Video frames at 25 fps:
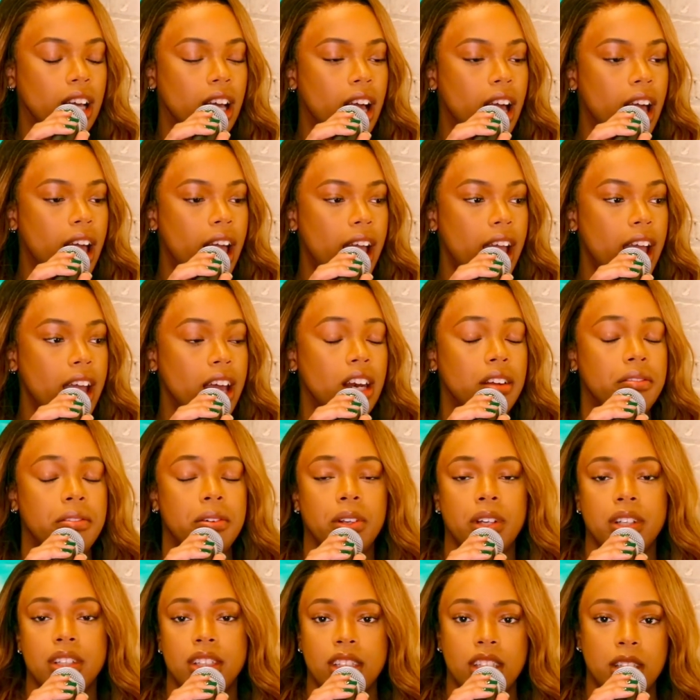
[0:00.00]
And if you
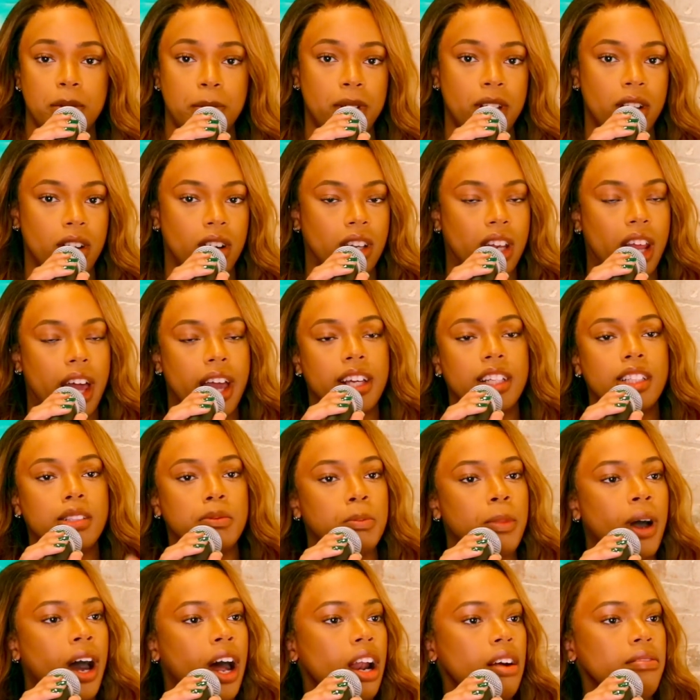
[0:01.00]
listen to me on like
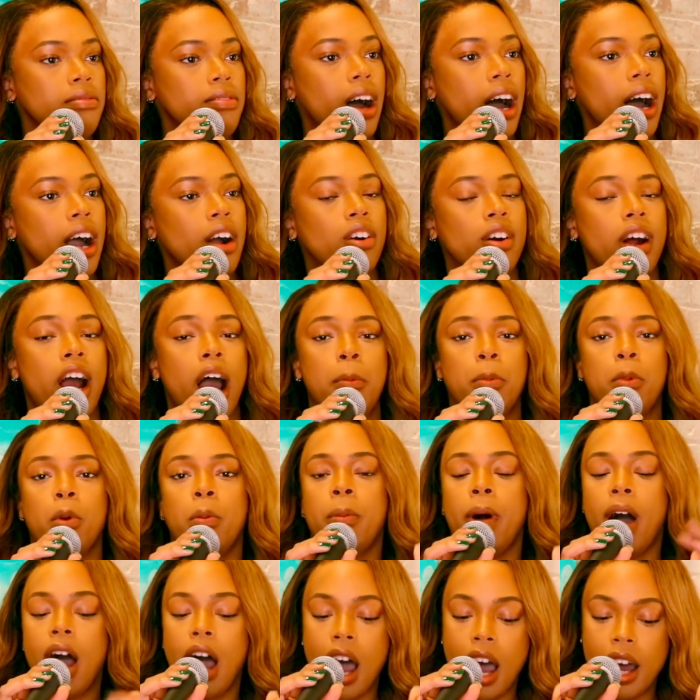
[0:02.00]
Spotify or Apple
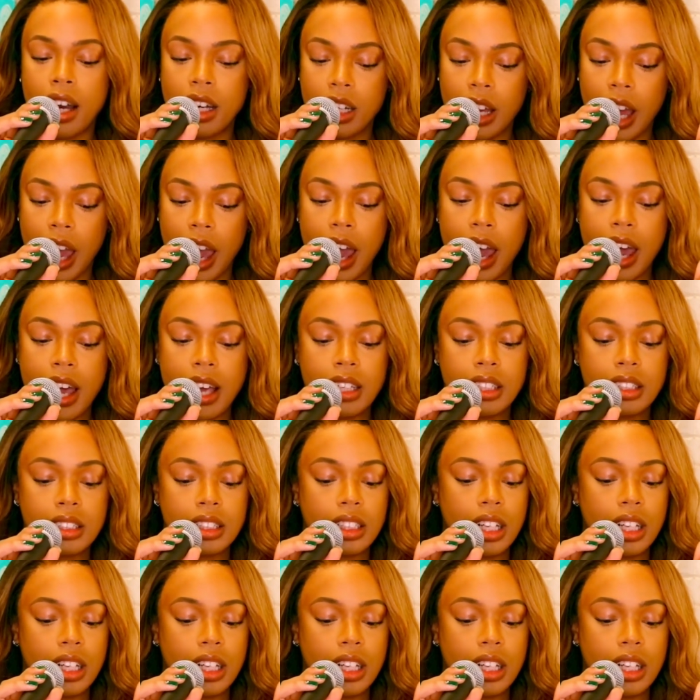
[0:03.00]
Podcast,